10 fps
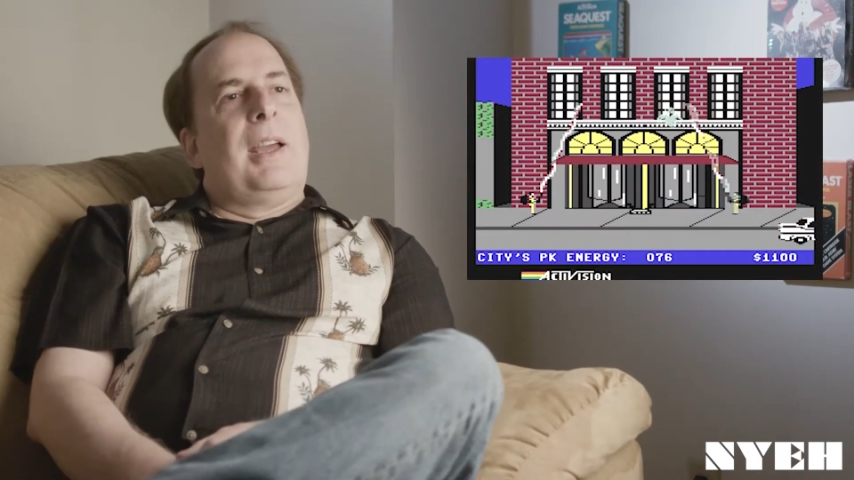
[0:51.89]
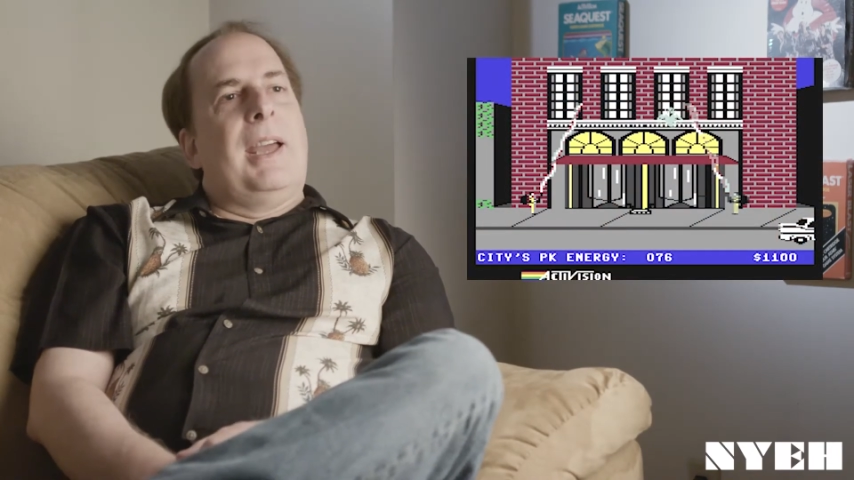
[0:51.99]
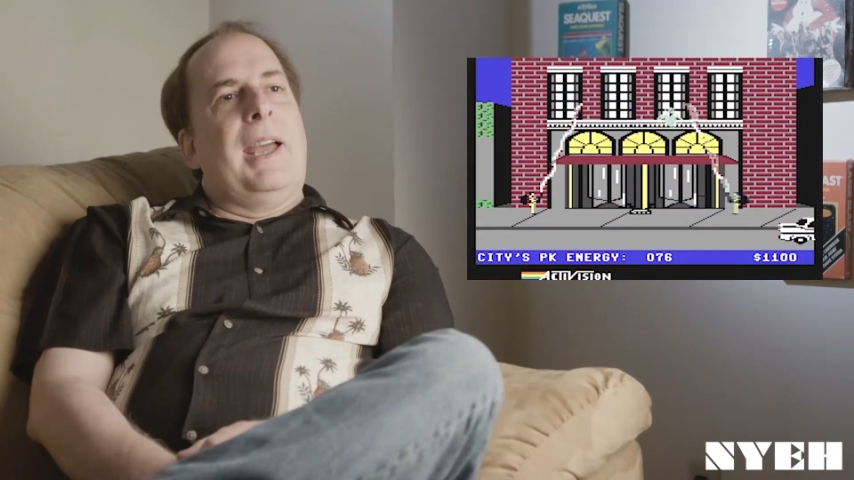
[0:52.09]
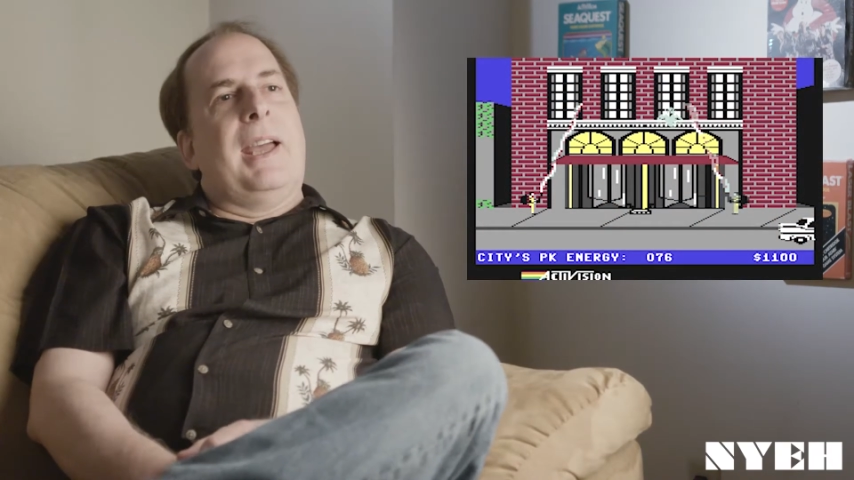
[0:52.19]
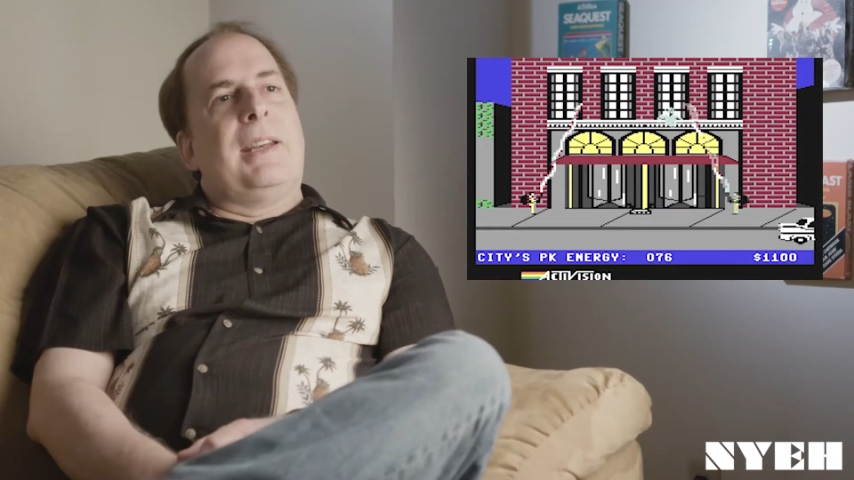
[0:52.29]

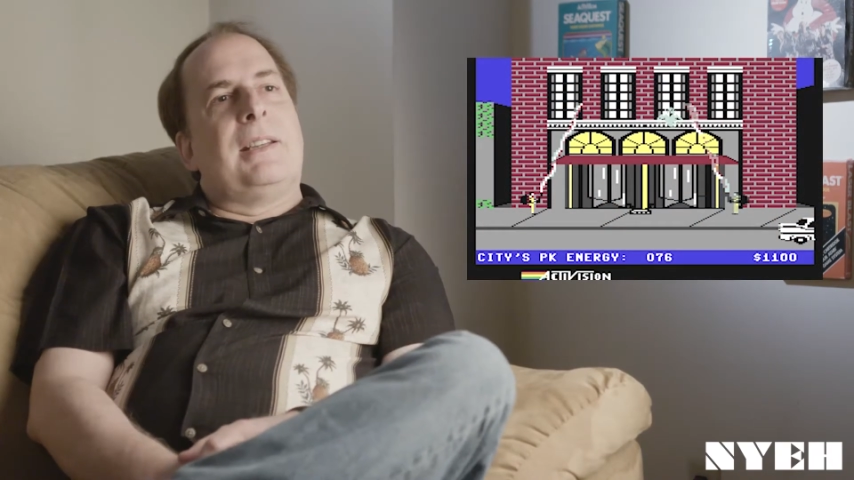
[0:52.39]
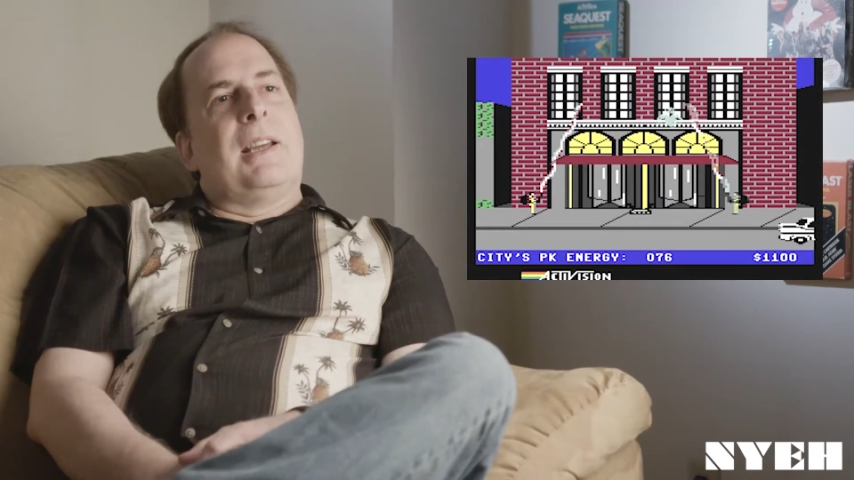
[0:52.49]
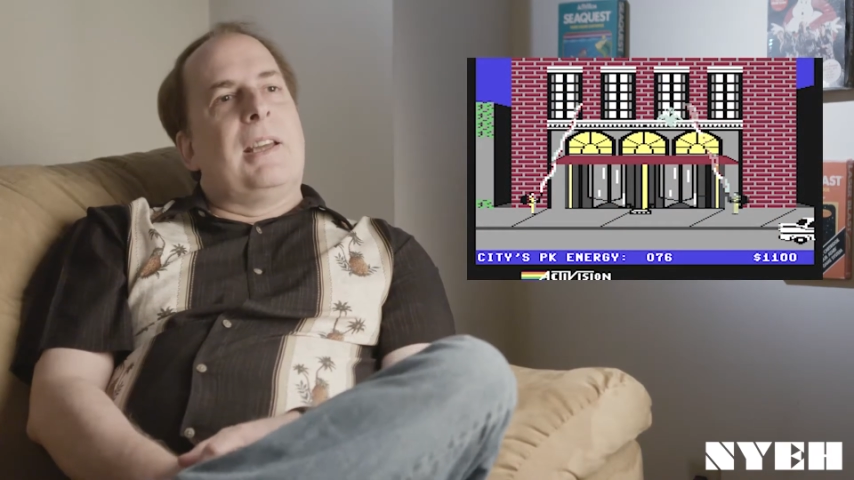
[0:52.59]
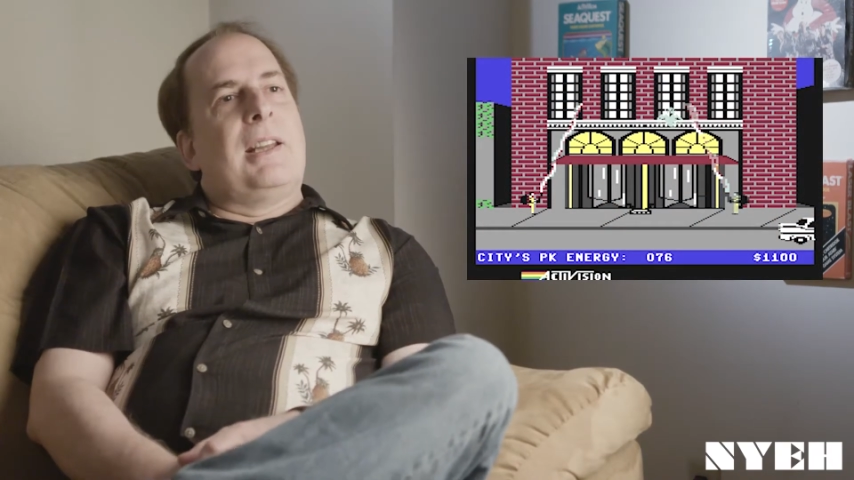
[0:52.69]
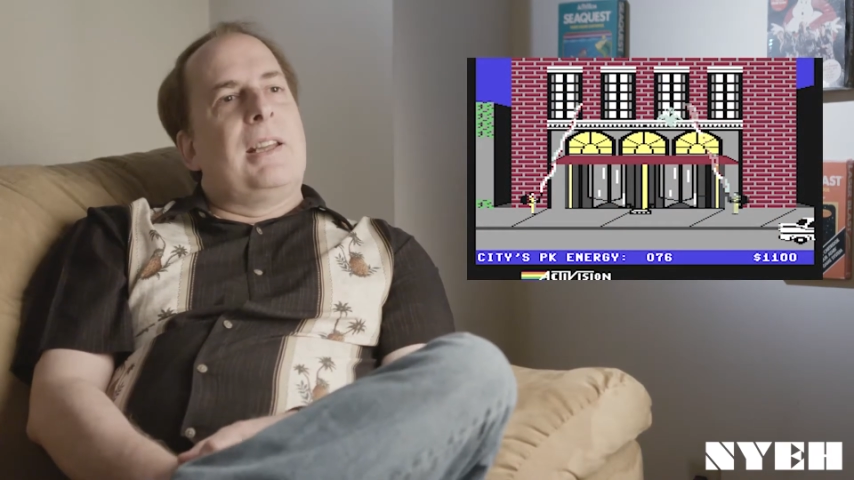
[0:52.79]
And
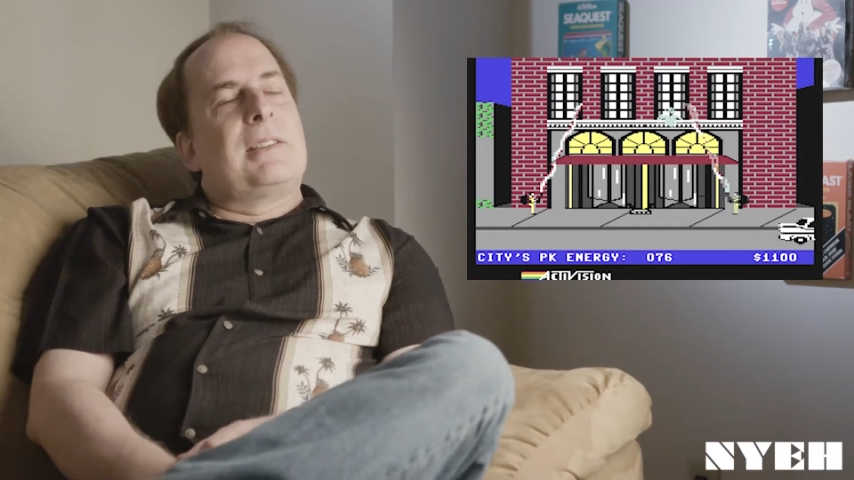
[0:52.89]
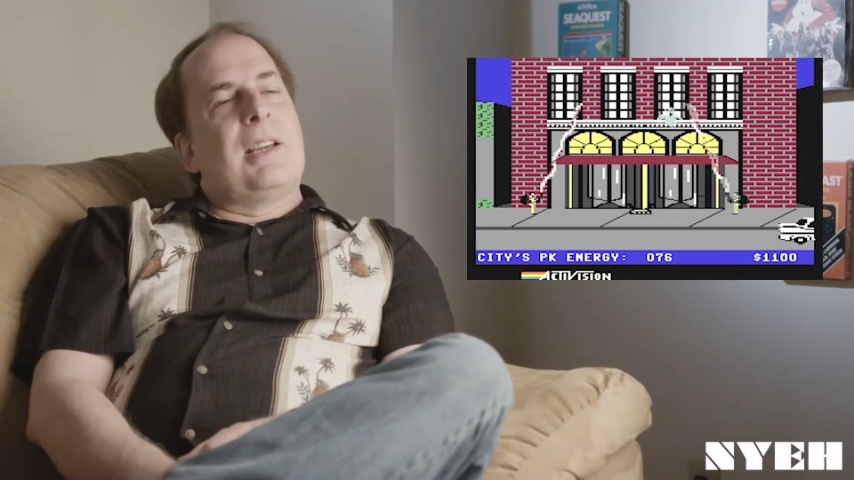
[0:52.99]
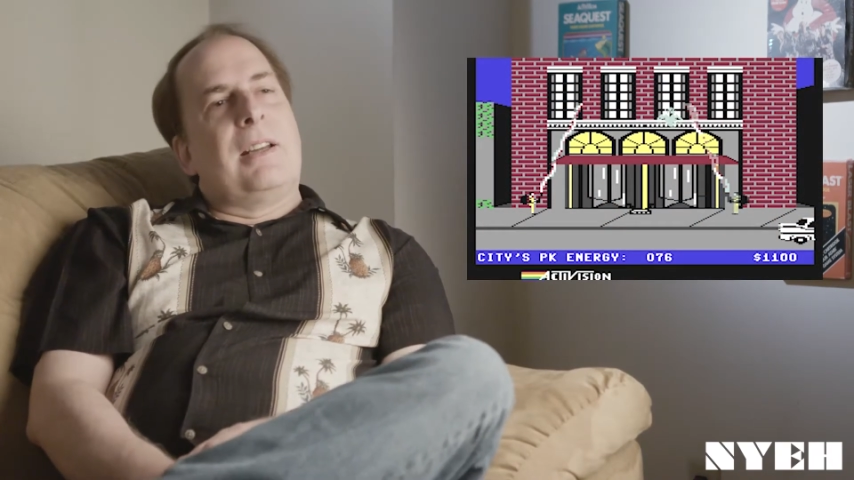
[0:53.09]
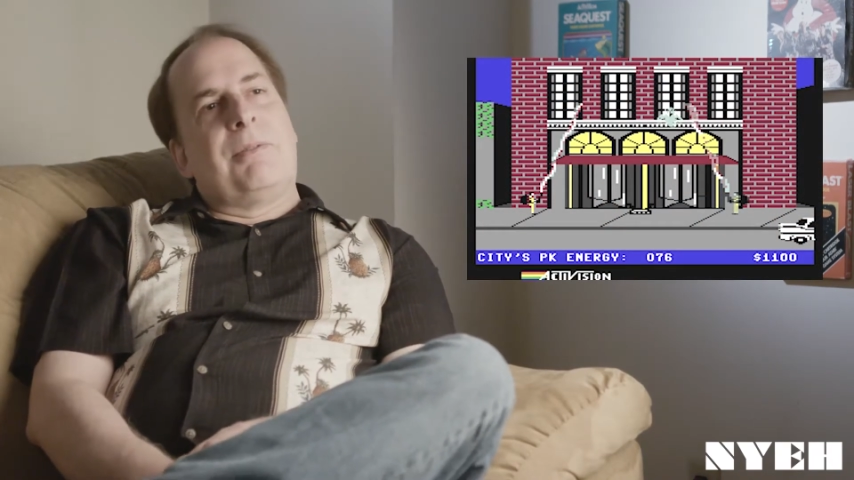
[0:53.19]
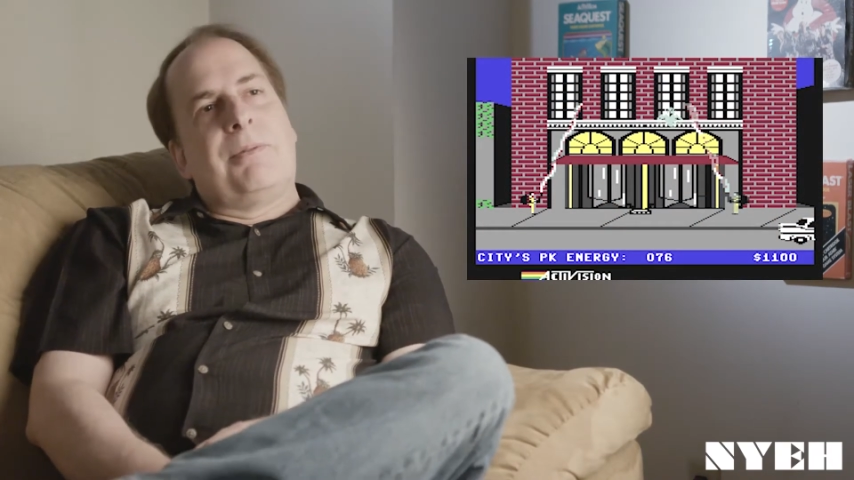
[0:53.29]
it had
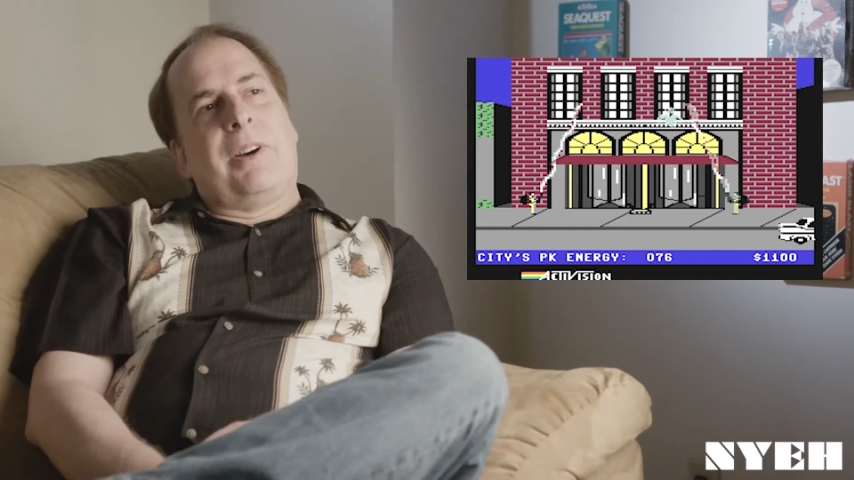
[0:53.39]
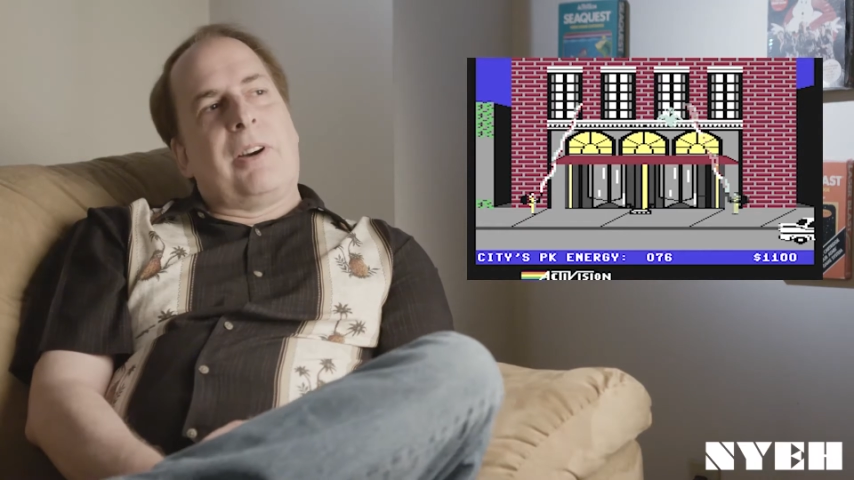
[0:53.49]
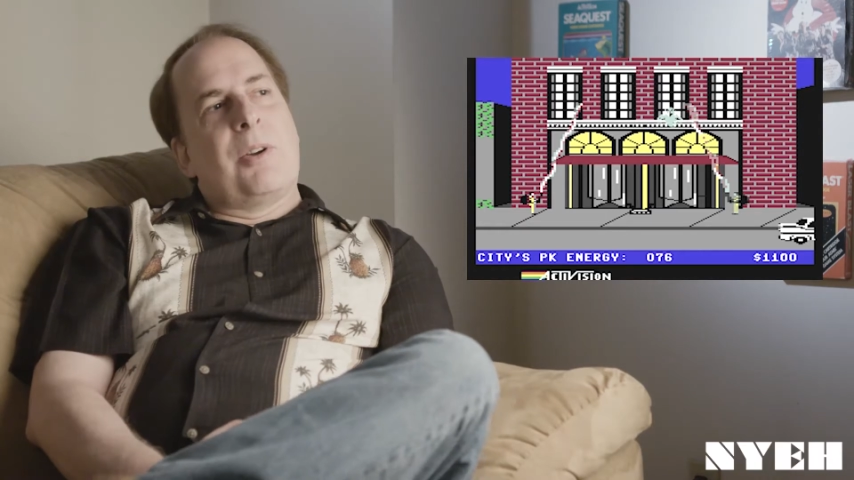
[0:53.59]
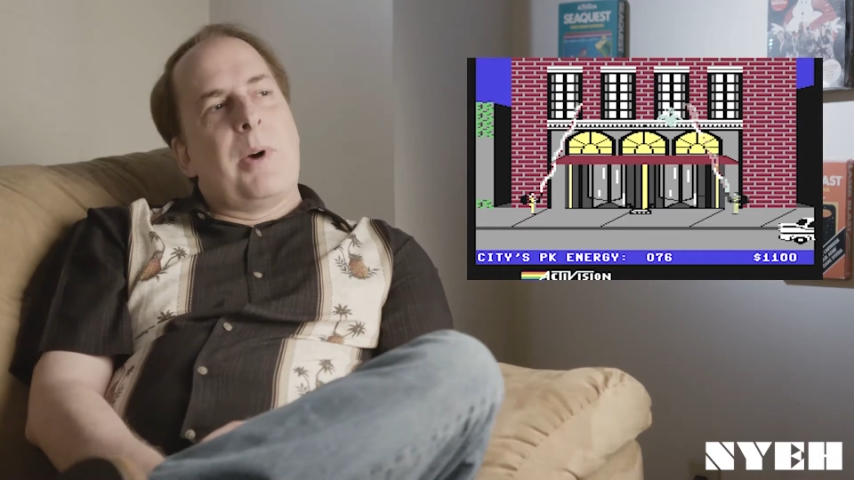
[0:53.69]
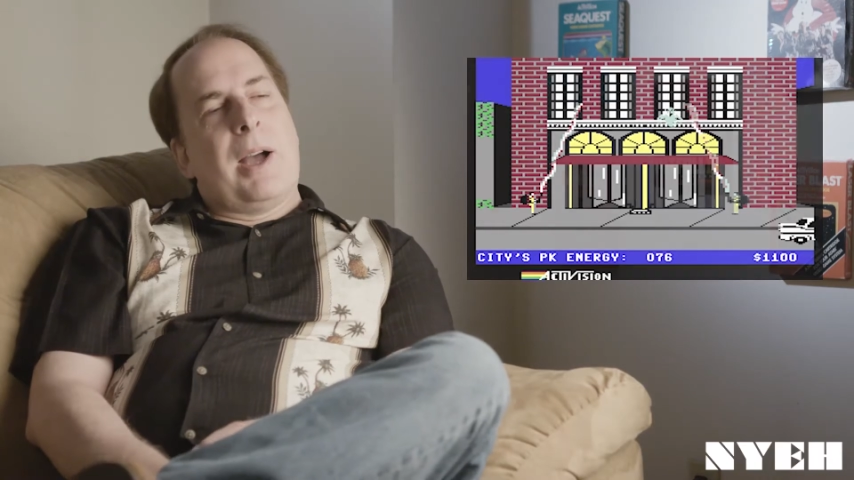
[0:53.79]
done
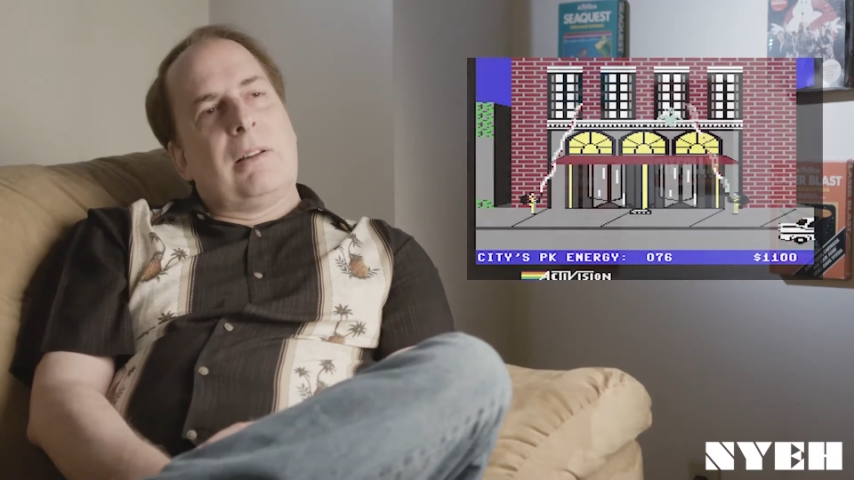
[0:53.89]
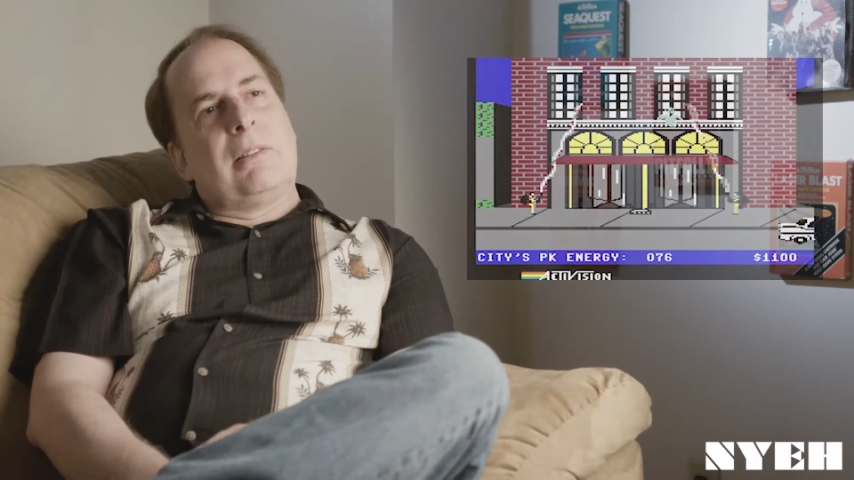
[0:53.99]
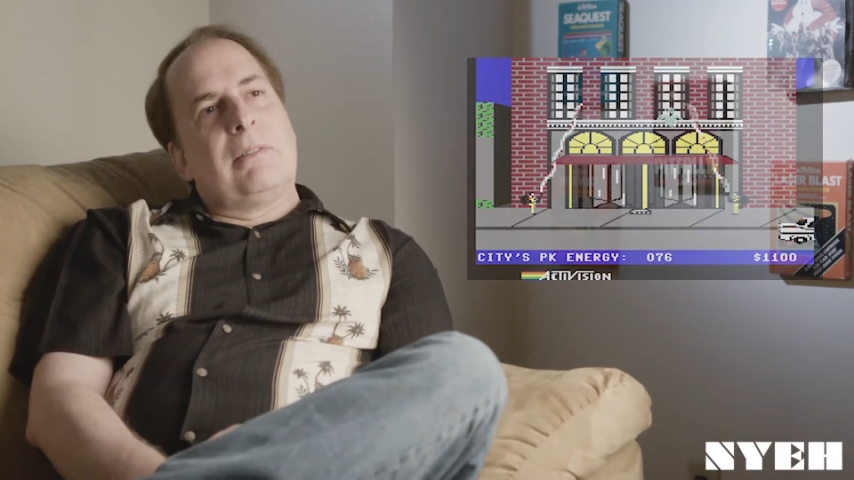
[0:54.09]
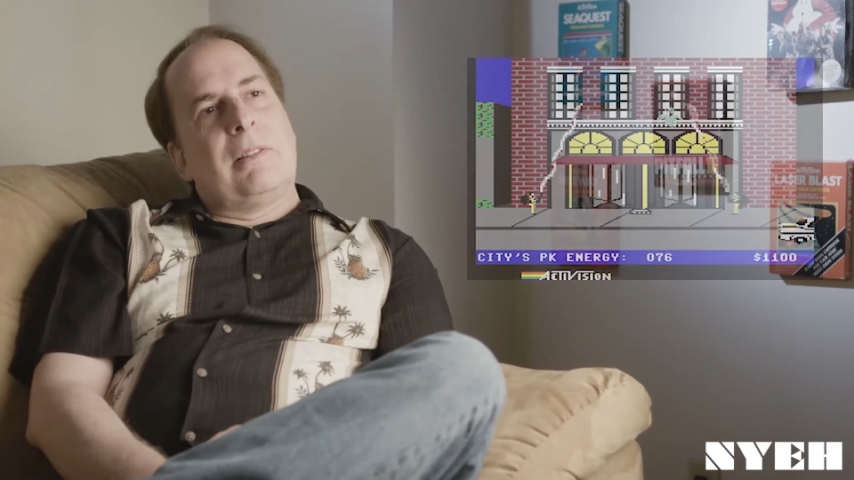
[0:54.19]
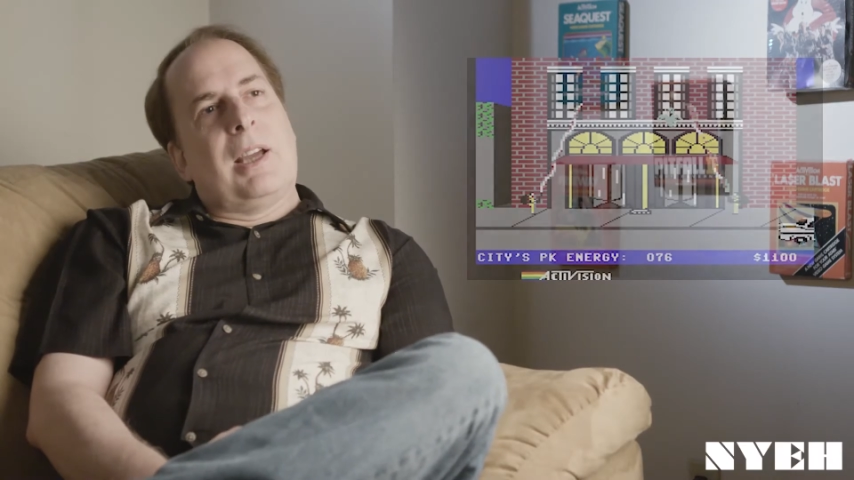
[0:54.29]
very well,